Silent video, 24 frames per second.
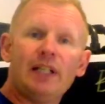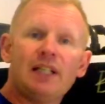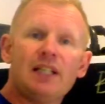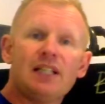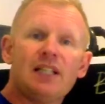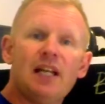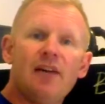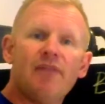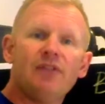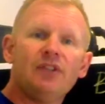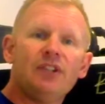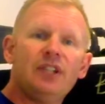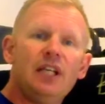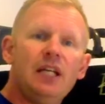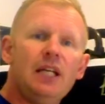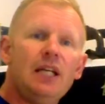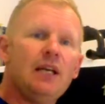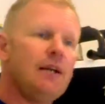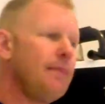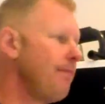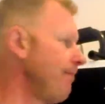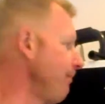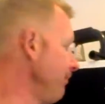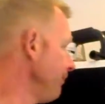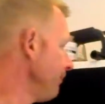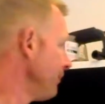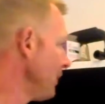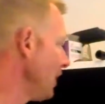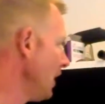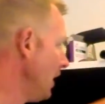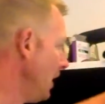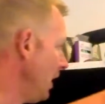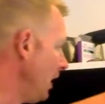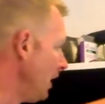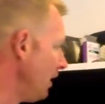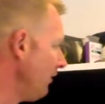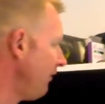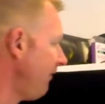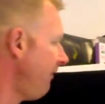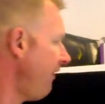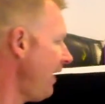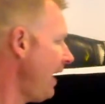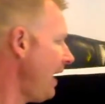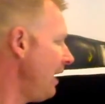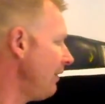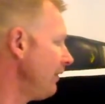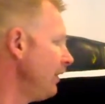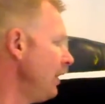to 70, and I've
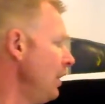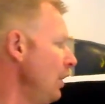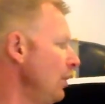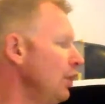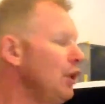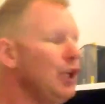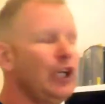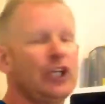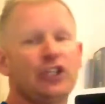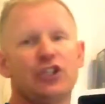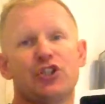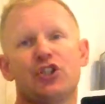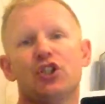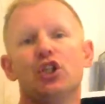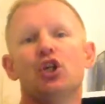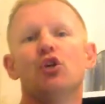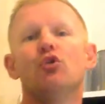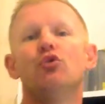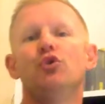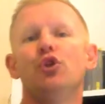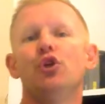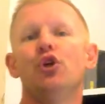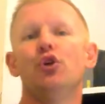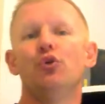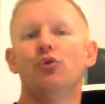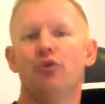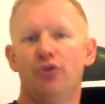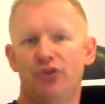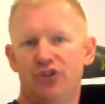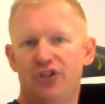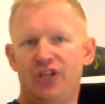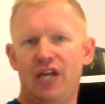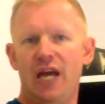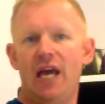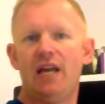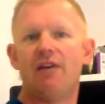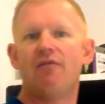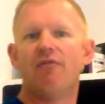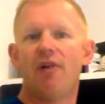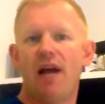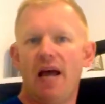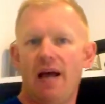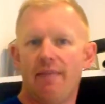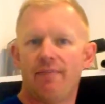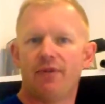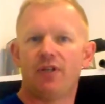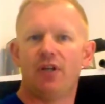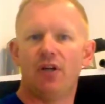found that I can still do 10
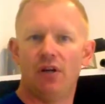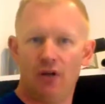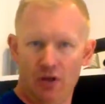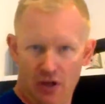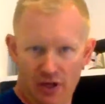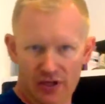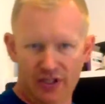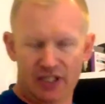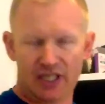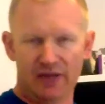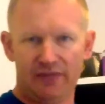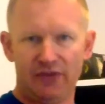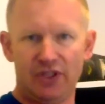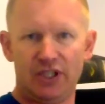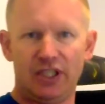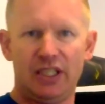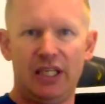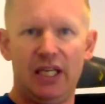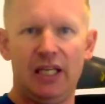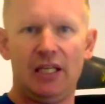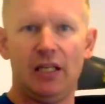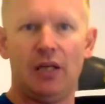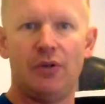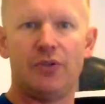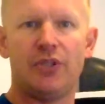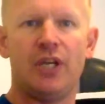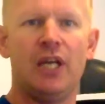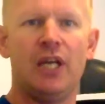reps at 70 kilos,